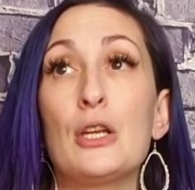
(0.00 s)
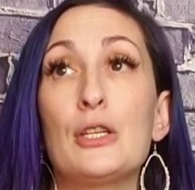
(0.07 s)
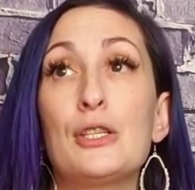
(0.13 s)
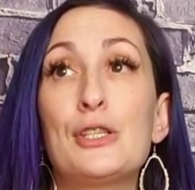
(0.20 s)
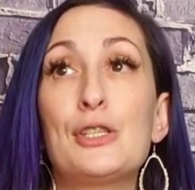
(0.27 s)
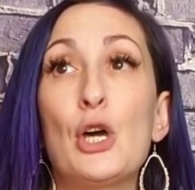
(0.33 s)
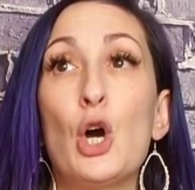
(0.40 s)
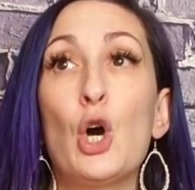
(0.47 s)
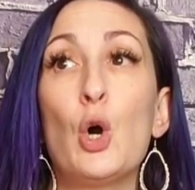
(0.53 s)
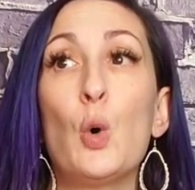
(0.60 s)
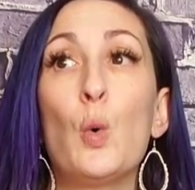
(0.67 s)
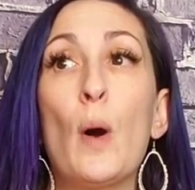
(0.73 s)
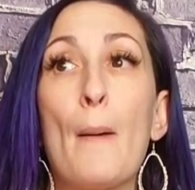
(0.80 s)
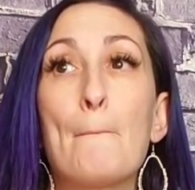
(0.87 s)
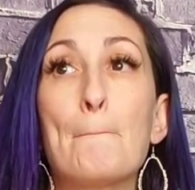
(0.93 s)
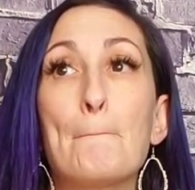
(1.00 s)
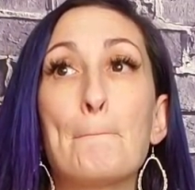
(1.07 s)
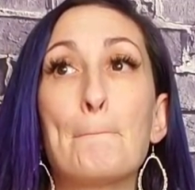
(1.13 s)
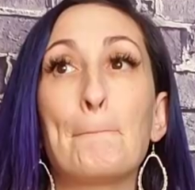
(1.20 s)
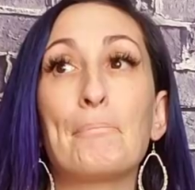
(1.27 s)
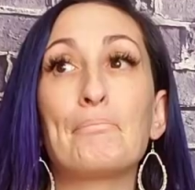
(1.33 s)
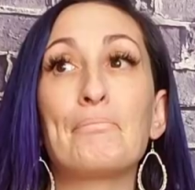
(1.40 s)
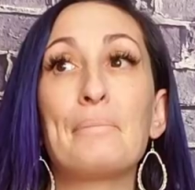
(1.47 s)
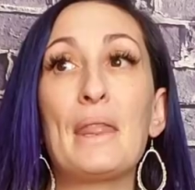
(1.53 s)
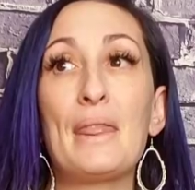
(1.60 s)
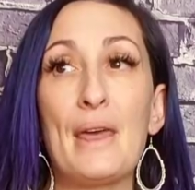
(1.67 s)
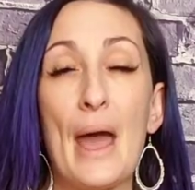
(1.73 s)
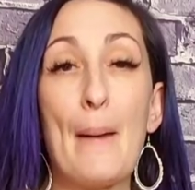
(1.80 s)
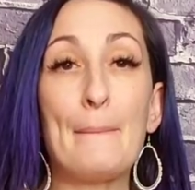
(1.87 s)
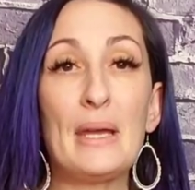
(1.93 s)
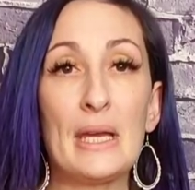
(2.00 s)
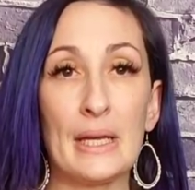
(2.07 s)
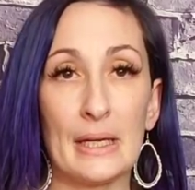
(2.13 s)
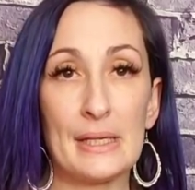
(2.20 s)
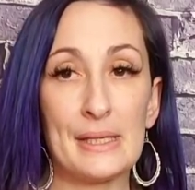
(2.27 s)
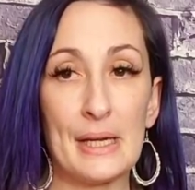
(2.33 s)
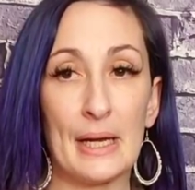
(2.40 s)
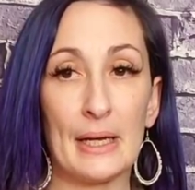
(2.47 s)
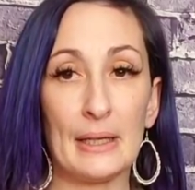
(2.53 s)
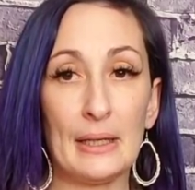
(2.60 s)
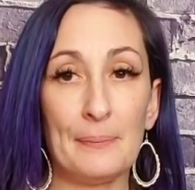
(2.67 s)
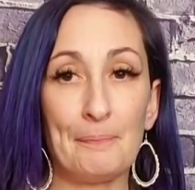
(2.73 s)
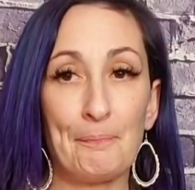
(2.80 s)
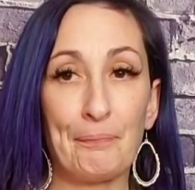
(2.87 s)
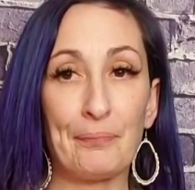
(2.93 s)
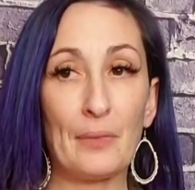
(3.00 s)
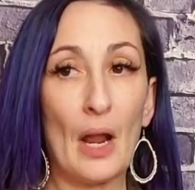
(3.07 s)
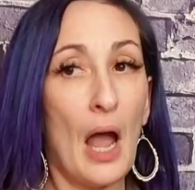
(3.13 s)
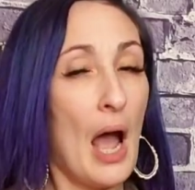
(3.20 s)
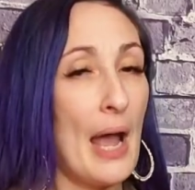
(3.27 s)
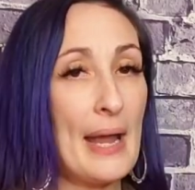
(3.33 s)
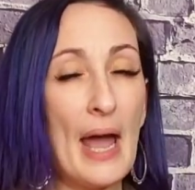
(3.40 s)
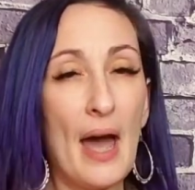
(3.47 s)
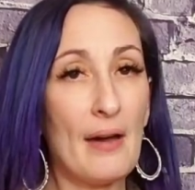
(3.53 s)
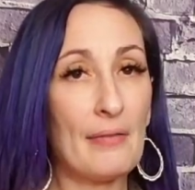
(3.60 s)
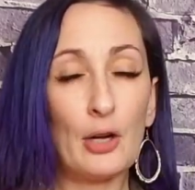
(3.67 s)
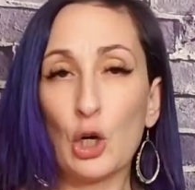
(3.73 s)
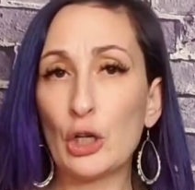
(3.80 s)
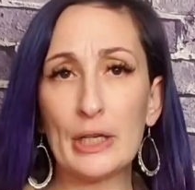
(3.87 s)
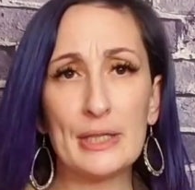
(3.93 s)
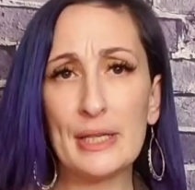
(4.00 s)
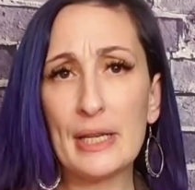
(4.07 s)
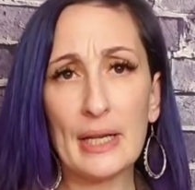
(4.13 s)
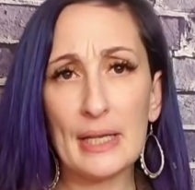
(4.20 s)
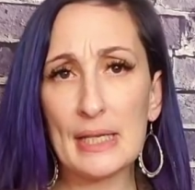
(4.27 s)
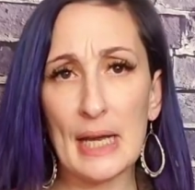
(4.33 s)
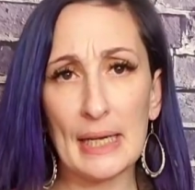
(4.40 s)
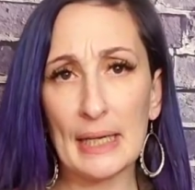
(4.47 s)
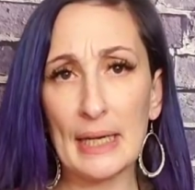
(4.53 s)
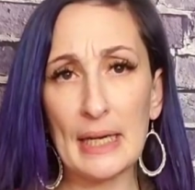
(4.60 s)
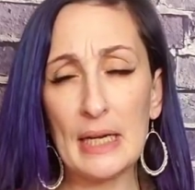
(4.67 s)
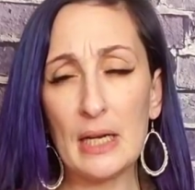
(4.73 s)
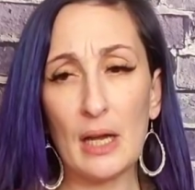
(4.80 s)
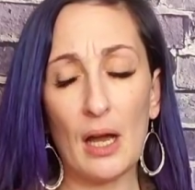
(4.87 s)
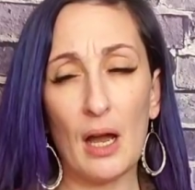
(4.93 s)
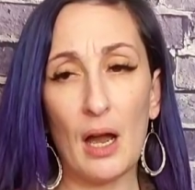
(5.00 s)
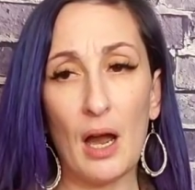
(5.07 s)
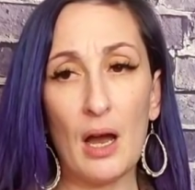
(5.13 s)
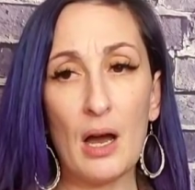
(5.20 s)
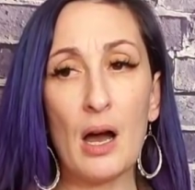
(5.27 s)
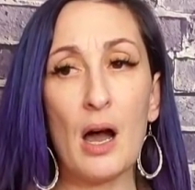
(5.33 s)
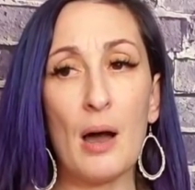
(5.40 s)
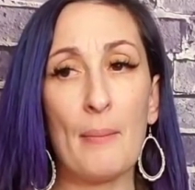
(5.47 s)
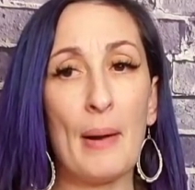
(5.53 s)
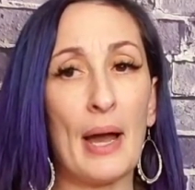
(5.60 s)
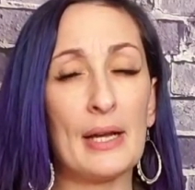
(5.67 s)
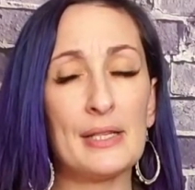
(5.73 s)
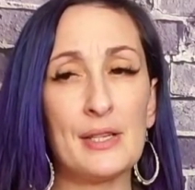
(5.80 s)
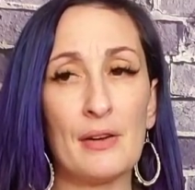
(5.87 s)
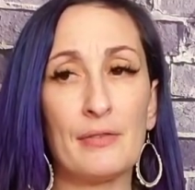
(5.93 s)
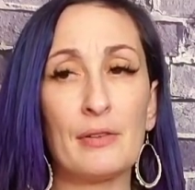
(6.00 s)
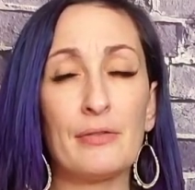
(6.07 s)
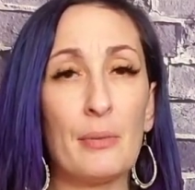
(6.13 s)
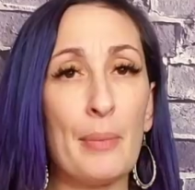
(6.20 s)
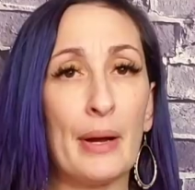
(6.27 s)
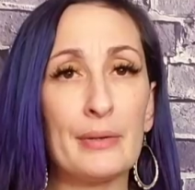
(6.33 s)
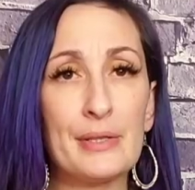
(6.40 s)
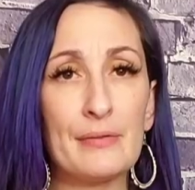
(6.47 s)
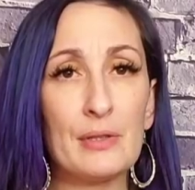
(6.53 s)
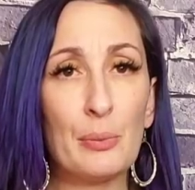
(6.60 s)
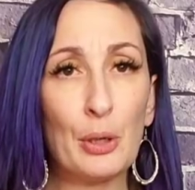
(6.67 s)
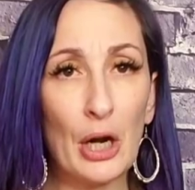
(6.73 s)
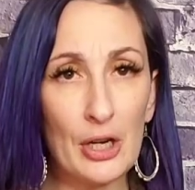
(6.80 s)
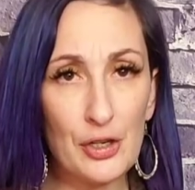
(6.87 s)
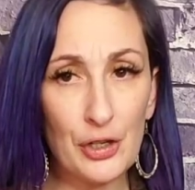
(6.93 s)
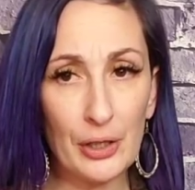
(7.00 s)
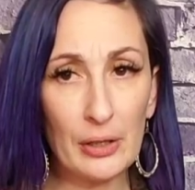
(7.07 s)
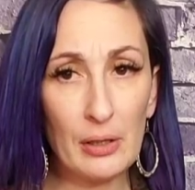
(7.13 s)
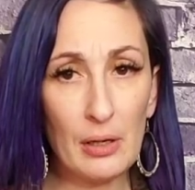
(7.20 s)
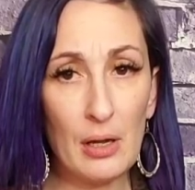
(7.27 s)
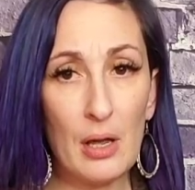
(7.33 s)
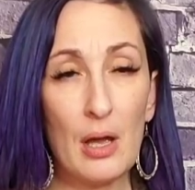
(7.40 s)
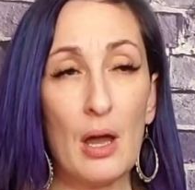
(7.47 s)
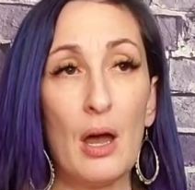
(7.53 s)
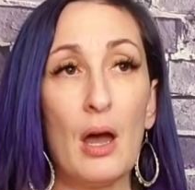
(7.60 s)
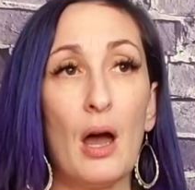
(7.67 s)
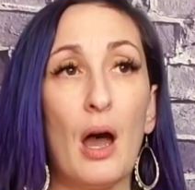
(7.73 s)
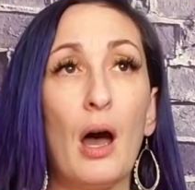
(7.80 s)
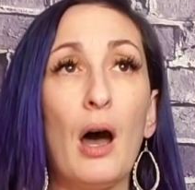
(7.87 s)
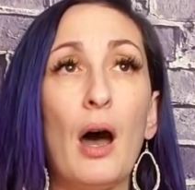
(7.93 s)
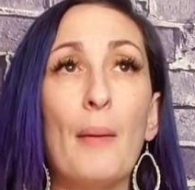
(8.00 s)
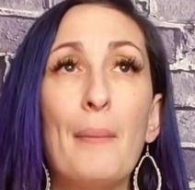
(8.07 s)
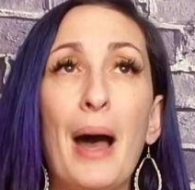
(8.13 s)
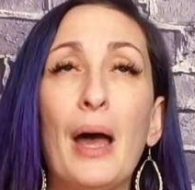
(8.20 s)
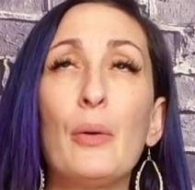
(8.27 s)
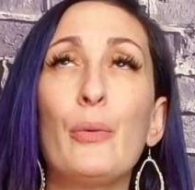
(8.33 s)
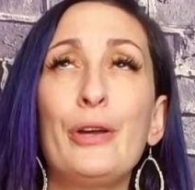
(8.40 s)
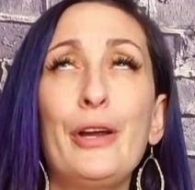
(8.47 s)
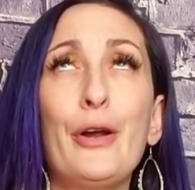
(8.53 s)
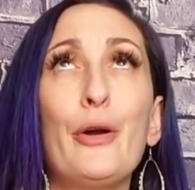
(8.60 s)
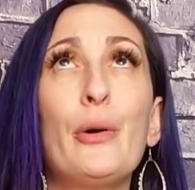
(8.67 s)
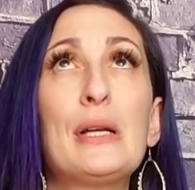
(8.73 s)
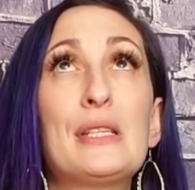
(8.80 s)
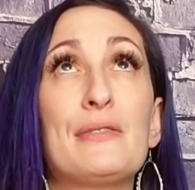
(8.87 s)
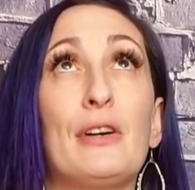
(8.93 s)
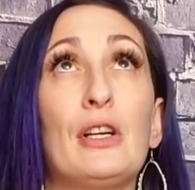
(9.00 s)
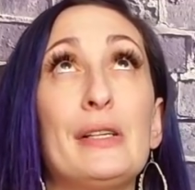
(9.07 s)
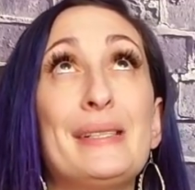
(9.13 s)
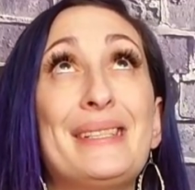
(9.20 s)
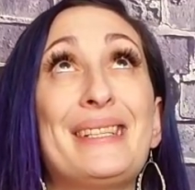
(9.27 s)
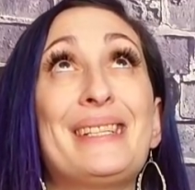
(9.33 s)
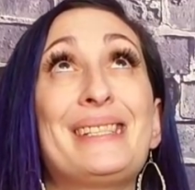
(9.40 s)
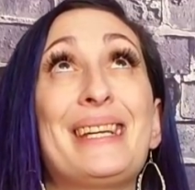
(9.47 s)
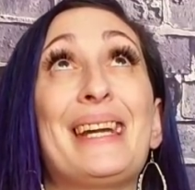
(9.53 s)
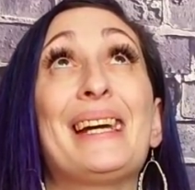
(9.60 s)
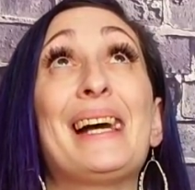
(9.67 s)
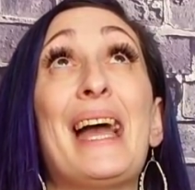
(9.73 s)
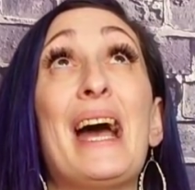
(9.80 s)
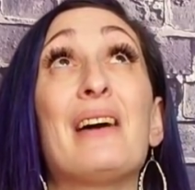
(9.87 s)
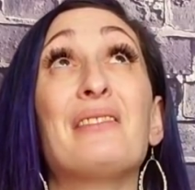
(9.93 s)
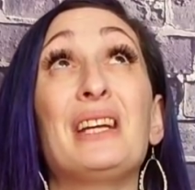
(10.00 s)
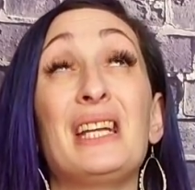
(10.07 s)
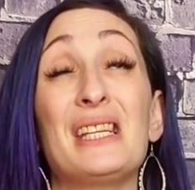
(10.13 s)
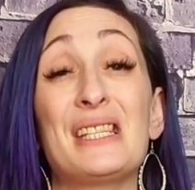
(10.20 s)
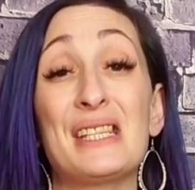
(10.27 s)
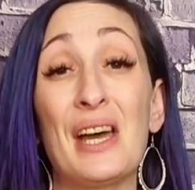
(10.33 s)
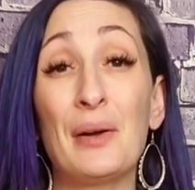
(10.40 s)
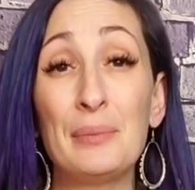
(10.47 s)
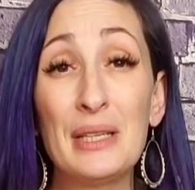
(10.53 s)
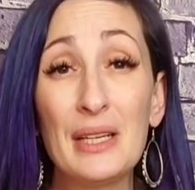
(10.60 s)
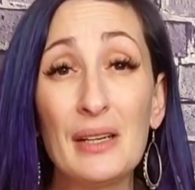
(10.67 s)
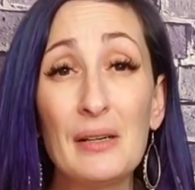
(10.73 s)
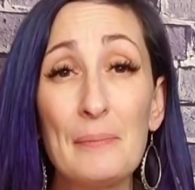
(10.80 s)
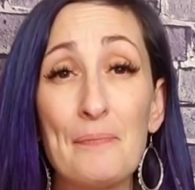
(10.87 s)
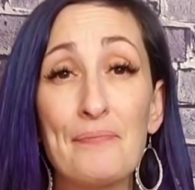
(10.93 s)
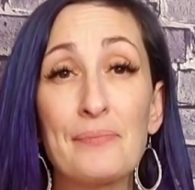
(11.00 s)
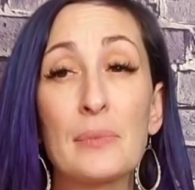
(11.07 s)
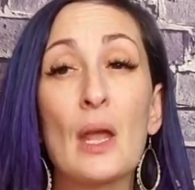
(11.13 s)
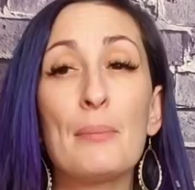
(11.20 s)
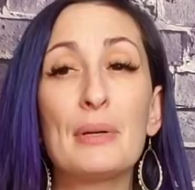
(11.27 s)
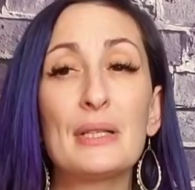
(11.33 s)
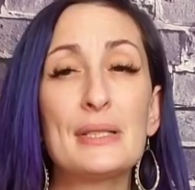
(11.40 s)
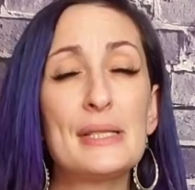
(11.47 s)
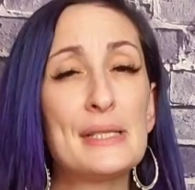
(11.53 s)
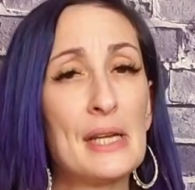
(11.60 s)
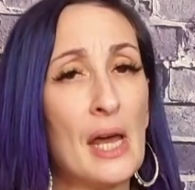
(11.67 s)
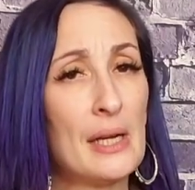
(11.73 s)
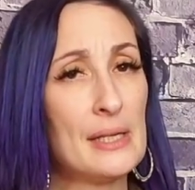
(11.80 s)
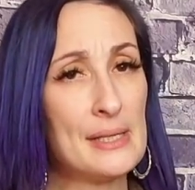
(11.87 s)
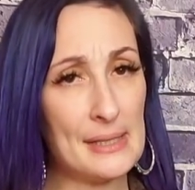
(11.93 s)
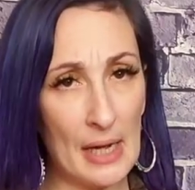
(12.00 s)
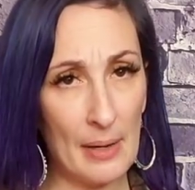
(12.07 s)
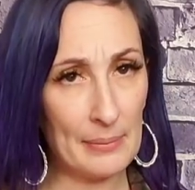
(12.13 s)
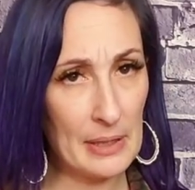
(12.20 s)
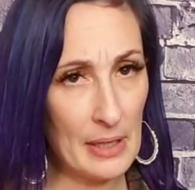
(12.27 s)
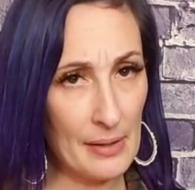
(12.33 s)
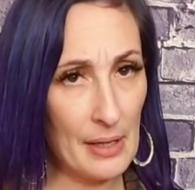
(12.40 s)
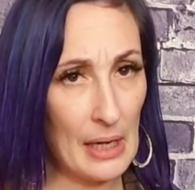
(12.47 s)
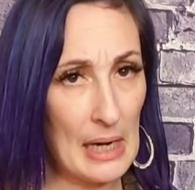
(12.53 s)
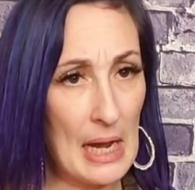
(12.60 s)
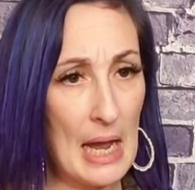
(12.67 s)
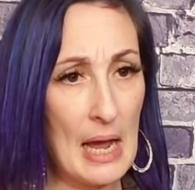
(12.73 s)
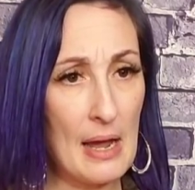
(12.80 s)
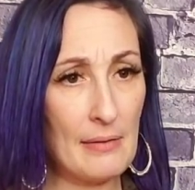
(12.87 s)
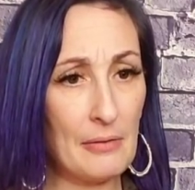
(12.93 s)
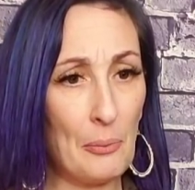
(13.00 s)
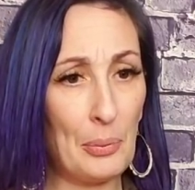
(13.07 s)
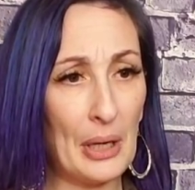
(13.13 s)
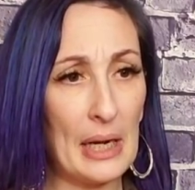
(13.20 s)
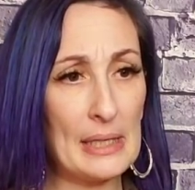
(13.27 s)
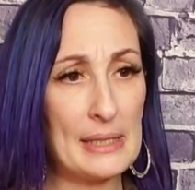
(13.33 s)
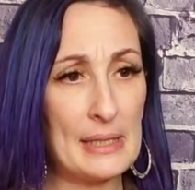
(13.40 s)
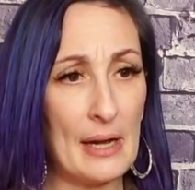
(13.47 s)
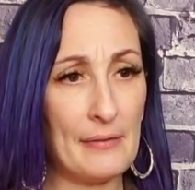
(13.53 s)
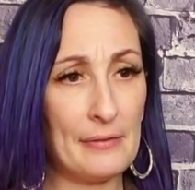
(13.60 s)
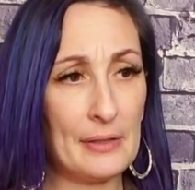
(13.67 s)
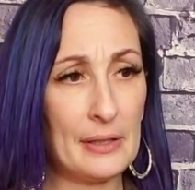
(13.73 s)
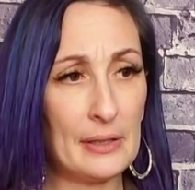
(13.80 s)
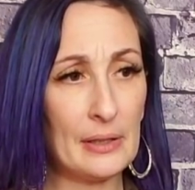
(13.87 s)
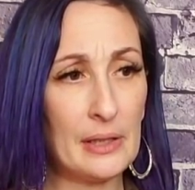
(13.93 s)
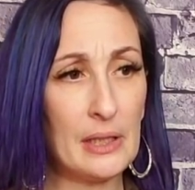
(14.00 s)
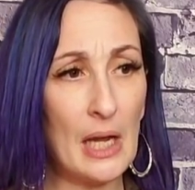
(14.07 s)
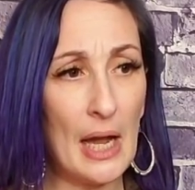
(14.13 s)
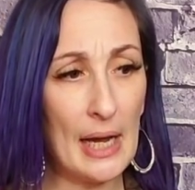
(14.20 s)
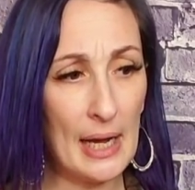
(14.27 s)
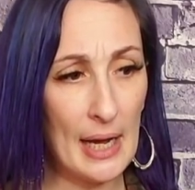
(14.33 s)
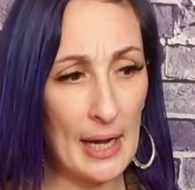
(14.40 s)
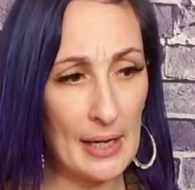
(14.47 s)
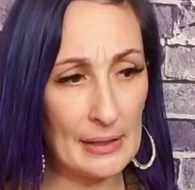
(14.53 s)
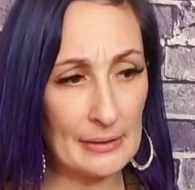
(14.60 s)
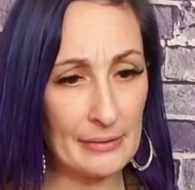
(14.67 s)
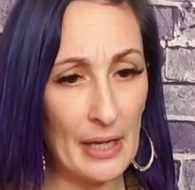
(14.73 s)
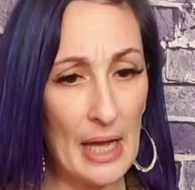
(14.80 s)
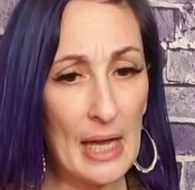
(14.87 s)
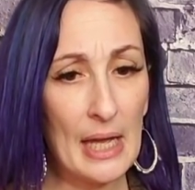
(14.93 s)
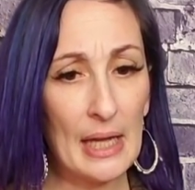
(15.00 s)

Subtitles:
So that being said, I have crazy anxiety. I suffer from bouts of depression. I wouldn't go as far as to say I have insomnia, because it's not insomnia that I have, but I definitely have